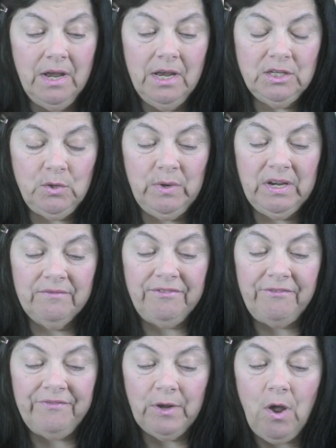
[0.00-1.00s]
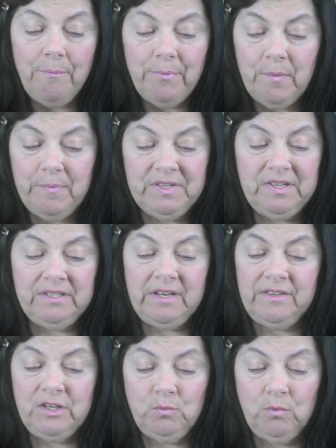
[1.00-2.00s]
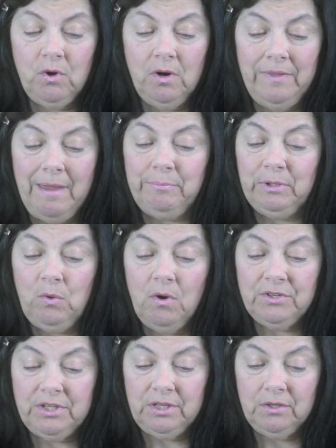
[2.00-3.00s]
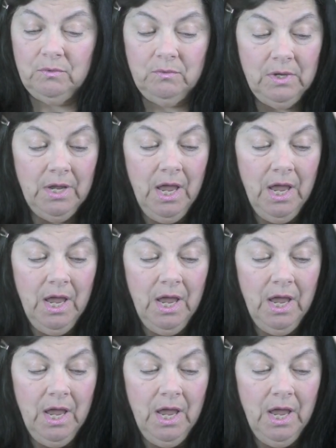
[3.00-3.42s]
so we can fulfill our purposes in this world that belong to you.